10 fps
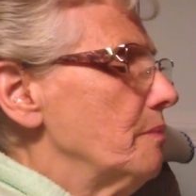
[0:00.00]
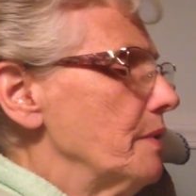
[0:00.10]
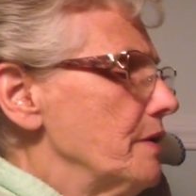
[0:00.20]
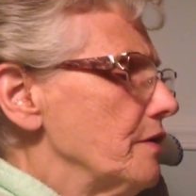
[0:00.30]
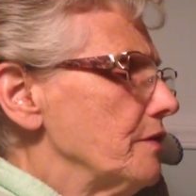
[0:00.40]

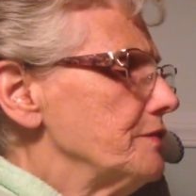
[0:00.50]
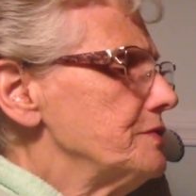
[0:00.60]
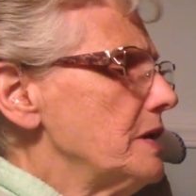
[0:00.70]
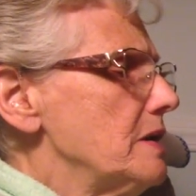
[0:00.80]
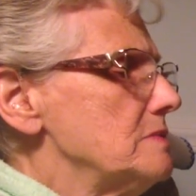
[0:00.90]
Bring her
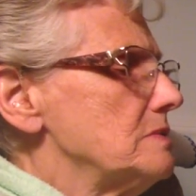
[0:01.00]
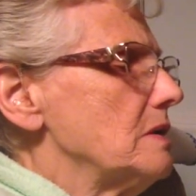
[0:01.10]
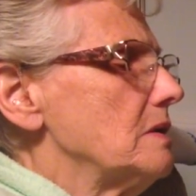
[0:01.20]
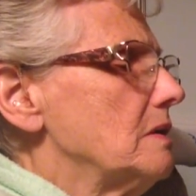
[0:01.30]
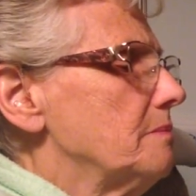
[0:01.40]
a
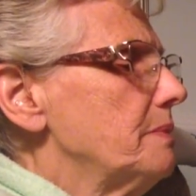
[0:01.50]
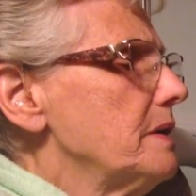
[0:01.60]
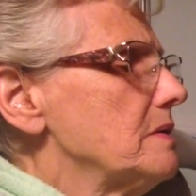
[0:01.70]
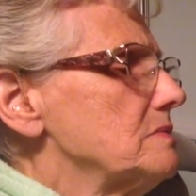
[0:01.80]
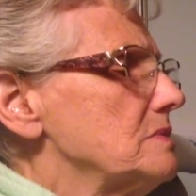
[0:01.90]
daisy,
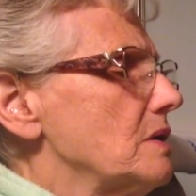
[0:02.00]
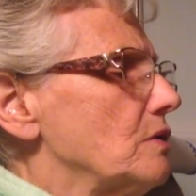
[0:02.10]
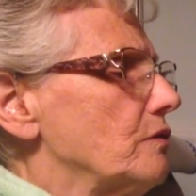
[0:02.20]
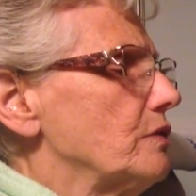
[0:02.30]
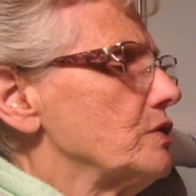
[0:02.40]
Biggest said
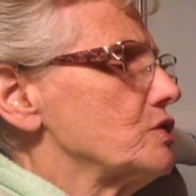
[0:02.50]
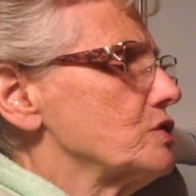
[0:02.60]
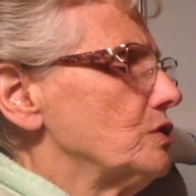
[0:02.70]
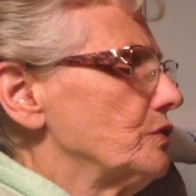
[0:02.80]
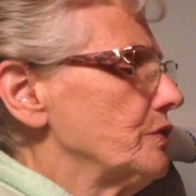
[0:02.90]
over his
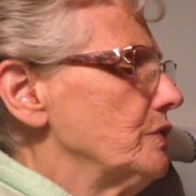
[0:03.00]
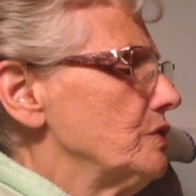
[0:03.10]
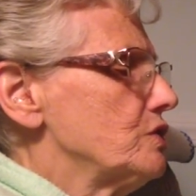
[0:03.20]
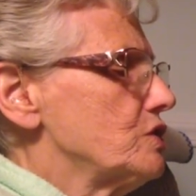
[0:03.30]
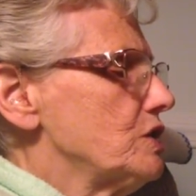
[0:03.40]
shoulder.
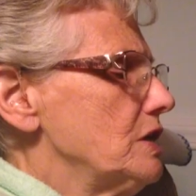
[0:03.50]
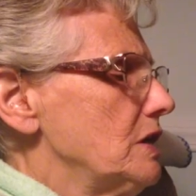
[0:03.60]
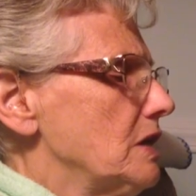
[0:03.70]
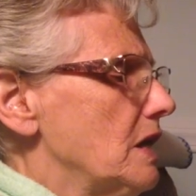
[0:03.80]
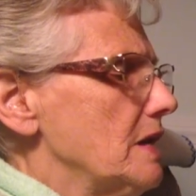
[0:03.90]
She
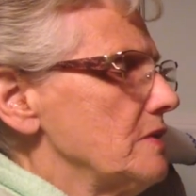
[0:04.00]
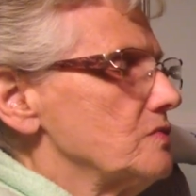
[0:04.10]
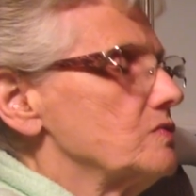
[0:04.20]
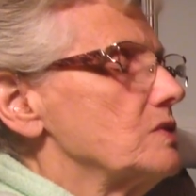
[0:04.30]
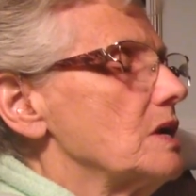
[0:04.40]

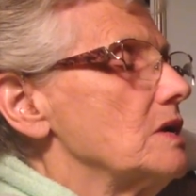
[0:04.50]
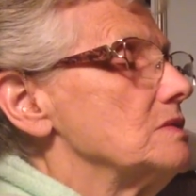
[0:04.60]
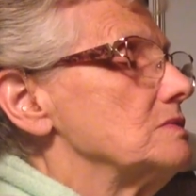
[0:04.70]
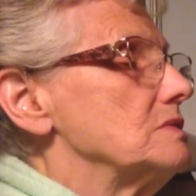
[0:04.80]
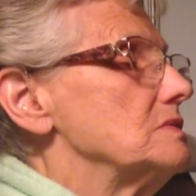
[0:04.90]
likes
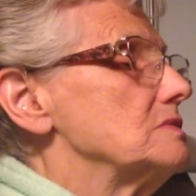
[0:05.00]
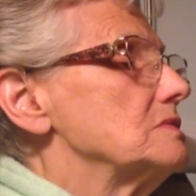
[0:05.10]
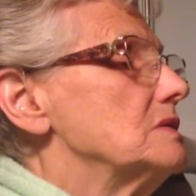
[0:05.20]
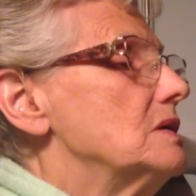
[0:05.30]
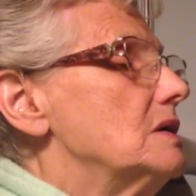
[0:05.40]
daisies.
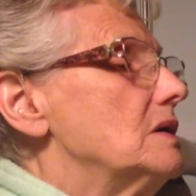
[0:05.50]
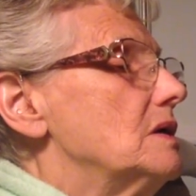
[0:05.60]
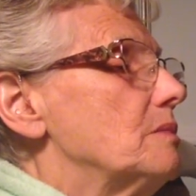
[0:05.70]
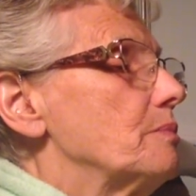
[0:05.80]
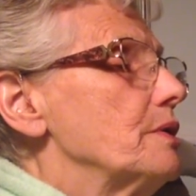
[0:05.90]

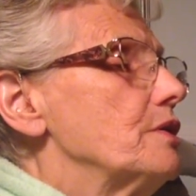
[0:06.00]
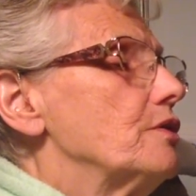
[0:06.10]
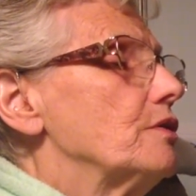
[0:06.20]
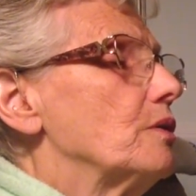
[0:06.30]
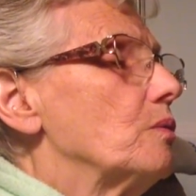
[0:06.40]
Bring
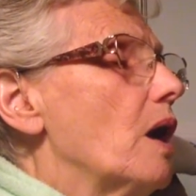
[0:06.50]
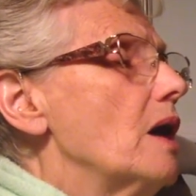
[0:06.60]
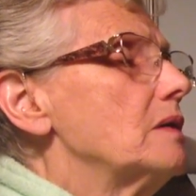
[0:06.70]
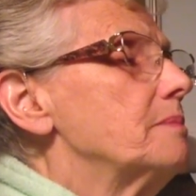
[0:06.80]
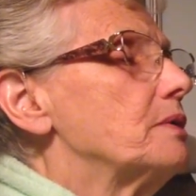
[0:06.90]
her a
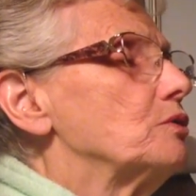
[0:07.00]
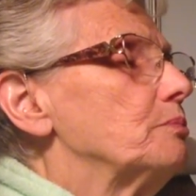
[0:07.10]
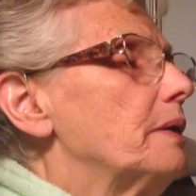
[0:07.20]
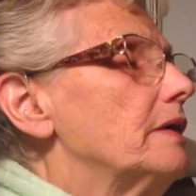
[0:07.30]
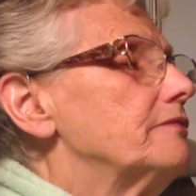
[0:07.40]
rock, Middle
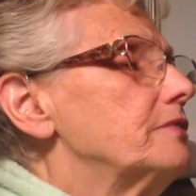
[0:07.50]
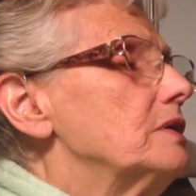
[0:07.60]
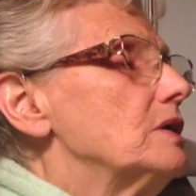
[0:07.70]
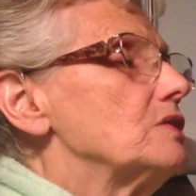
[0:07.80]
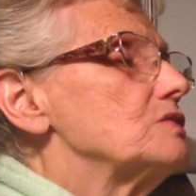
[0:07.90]
puffed,
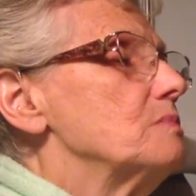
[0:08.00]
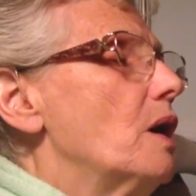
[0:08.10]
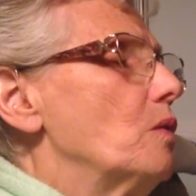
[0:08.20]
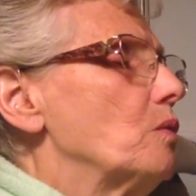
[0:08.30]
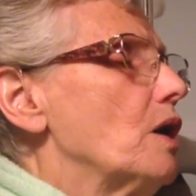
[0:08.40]
a
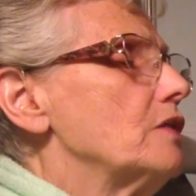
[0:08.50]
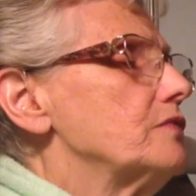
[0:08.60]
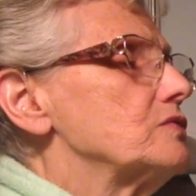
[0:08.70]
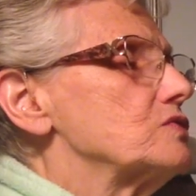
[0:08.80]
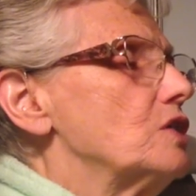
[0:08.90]
small rock
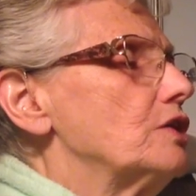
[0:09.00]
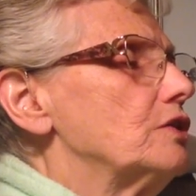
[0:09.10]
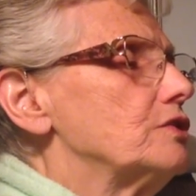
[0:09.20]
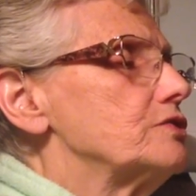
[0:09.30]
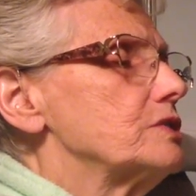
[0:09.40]
that's not
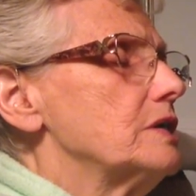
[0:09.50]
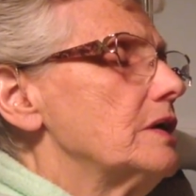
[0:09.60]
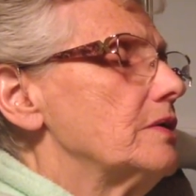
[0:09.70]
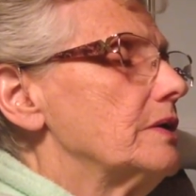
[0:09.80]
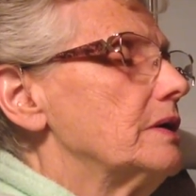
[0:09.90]
hard to
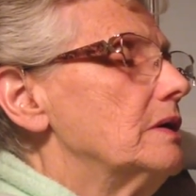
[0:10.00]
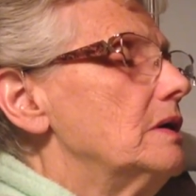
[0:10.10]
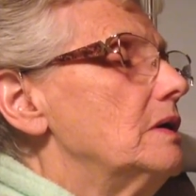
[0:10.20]
carry.